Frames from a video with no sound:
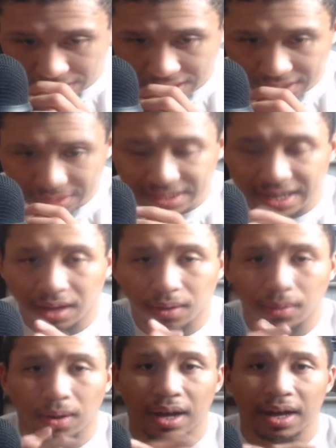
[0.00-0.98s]

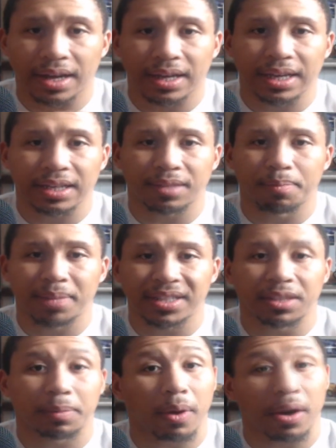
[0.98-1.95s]
tell his
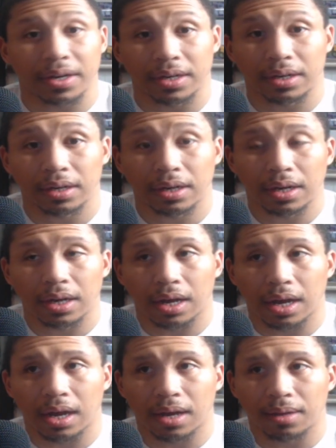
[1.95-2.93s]
business partner,
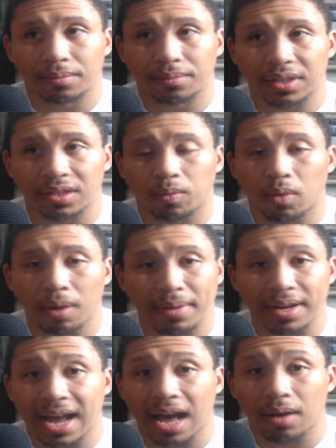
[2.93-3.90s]
this
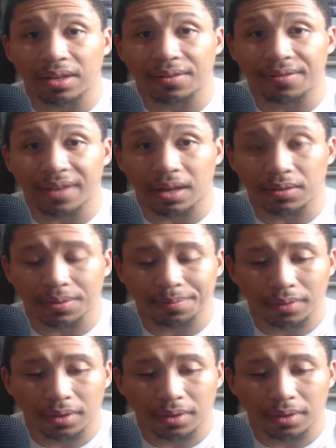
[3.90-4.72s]
woman, how he felt.